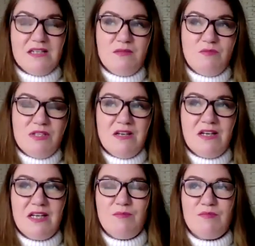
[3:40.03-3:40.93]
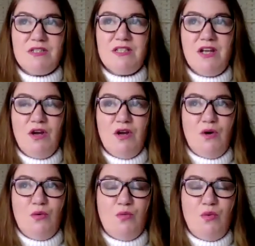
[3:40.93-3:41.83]
Sometimes
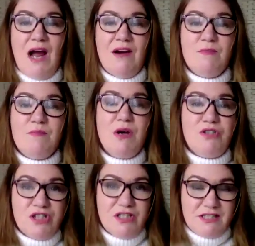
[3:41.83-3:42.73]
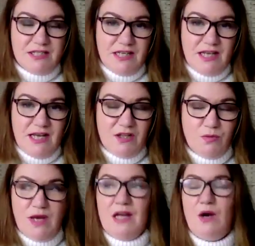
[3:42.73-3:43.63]
our emotions can get in
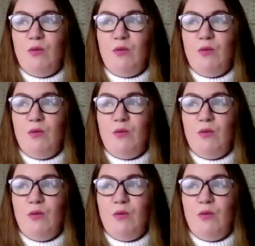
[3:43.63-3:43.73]
the way,